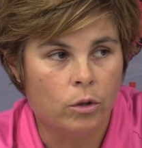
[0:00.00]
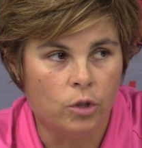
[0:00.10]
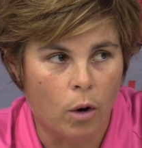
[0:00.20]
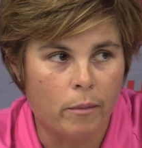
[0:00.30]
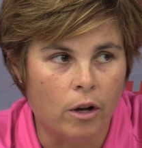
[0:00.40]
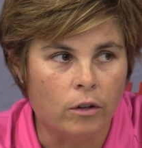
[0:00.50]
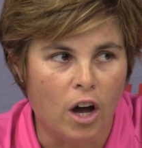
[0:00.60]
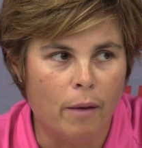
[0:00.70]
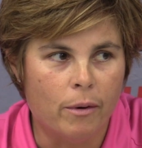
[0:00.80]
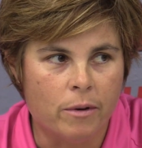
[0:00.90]
Norman,
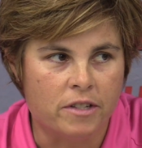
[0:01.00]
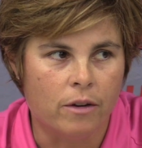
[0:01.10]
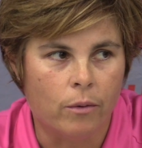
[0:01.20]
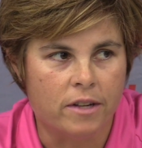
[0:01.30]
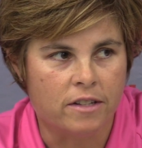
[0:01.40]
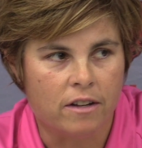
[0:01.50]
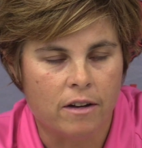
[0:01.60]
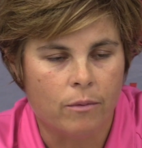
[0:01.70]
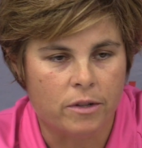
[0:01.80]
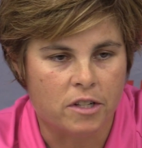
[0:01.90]
Oklahoma was
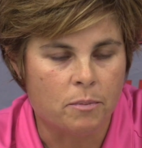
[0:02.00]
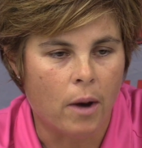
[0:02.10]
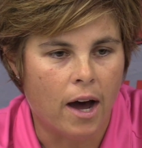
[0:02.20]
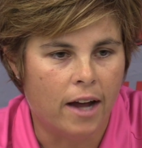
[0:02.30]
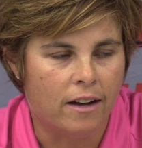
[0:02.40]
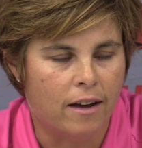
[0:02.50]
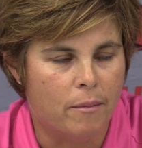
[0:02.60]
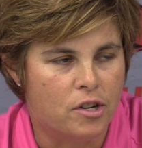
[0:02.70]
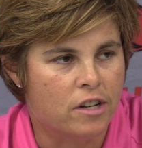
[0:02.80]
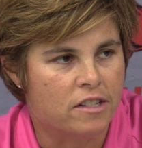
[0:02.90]
a spot.
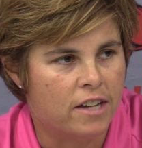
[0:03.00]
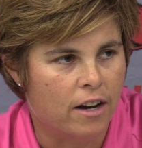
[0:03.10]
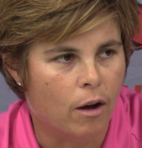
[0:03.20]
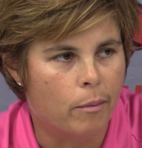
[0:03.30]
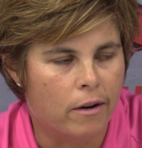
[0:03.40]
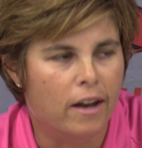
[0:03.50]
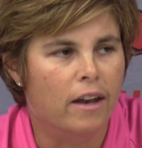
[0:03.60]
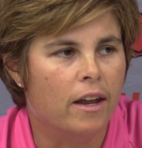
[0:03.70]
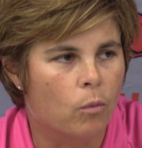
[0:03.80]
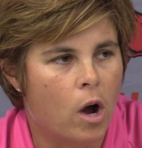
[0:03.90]
Michigan State, Auburn,
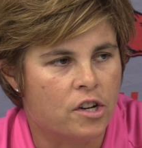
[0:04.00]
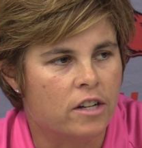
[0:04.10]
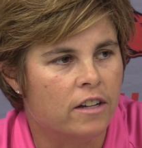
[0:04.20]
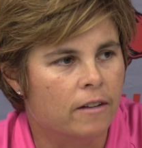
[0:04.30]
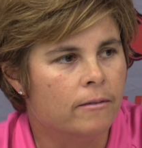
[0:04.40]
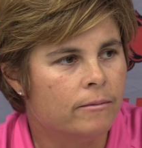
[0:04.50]
and Washington.